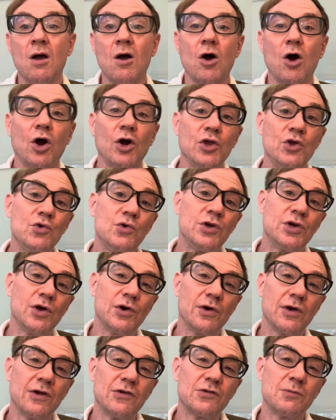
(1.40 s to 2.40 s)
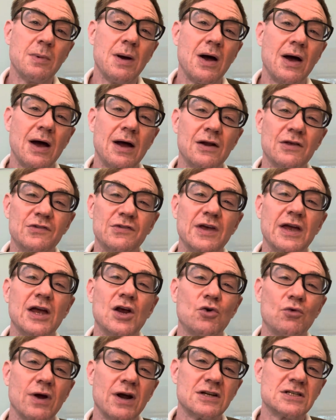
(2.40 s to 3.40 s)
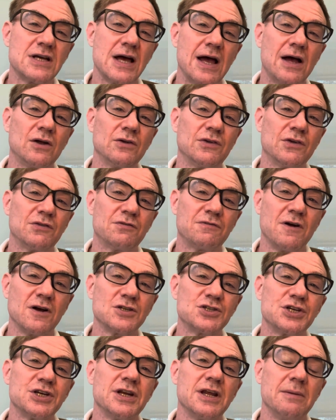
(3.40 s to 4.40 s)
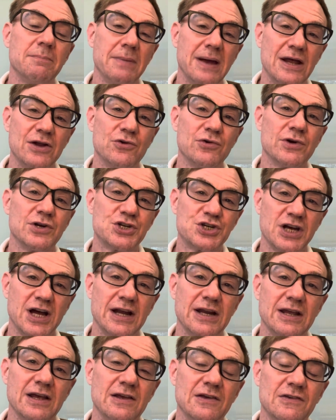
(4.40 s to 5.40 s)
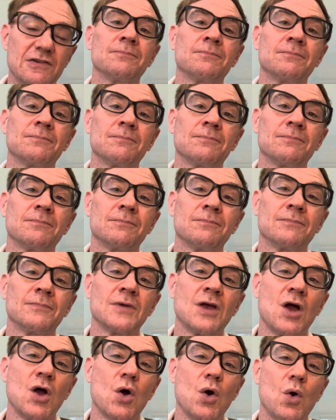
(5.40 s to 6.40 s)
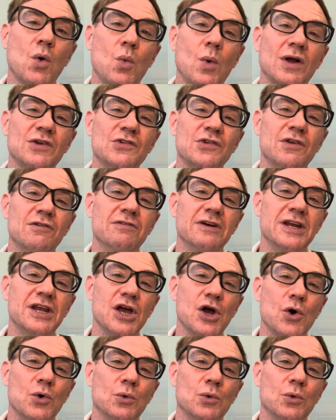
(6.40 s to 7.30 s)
Are you curious about how to say erectile dysfunction in Mandarin Chinese? Watch the video.